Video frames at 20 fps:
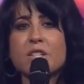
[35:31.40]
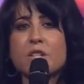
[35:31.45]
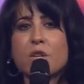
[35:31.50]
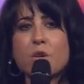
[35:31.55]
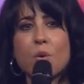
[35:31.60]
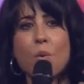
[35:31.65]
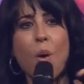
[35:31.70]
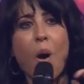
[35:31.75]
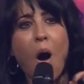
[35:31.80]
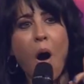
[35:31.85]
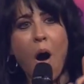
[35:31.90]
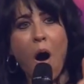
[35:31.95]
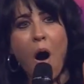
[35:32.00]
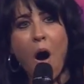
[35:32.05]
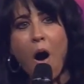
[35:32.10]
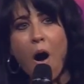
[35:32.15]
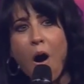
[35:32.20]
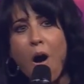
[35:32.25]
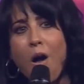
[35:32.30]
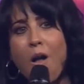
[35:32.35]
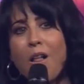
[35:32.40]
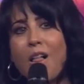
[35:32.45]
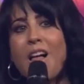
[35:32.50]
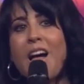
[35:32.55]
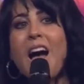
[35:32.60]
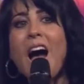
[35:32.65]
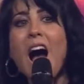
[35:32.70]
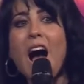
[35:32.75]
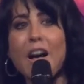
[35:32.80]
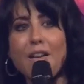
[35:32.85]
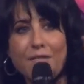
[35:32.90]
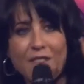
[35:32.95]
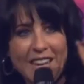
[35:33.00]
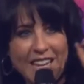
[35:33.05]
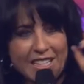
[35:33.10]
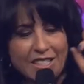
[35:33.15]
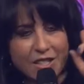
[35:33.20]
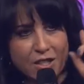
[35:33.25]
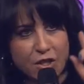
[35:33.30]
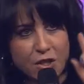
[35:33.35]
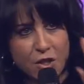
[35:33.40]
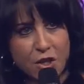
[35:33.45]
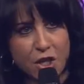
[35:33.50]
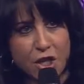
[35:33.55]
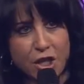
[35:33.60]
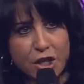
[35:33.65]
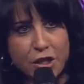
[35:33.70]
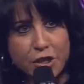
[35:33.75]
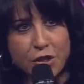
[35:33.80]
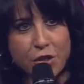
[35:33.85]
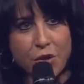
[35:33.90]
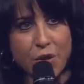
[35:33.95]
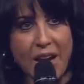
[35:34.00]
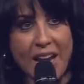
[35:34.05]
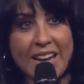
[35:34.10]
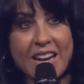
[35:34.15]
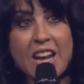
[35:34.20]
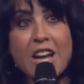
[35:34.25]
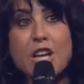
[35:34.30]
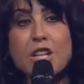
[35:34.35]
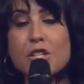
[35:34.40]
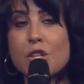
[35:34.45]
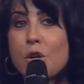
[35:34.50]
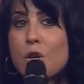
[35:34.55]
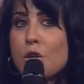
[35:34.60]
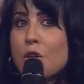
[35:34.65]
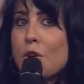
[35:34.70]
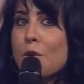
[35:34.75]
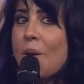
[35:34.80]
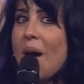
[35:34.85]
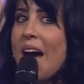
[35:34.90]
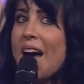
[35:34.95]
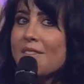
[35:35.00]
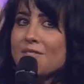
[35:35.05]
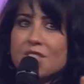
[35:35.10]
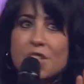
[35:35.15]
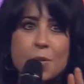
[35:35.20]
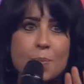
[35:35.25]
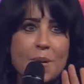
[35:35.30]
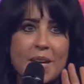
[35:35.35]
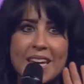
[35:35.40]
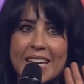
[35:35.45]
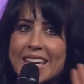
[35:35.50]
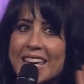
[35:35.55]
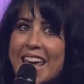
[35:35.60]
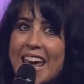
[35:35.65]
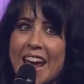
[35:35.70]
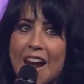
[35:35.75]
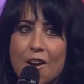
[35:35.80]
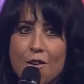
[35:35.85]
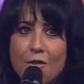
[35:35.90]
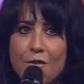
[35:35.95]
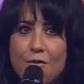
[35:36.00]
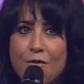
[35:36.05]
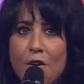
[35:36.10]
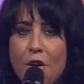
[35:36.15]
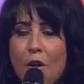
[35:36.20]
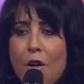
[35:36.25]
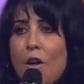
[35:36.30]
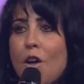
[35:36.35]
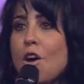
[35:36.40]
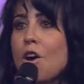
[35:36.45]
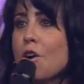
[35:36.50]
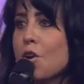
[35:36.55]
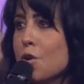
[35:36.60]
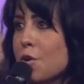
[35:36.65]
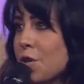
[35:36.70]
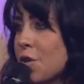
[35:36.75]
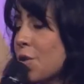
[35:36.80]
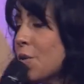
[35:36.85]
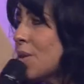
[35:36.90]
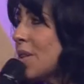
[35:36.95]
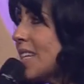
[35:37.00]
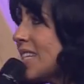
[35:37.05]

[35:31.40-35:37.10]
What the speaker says: to all of his children. So you have to be careful who you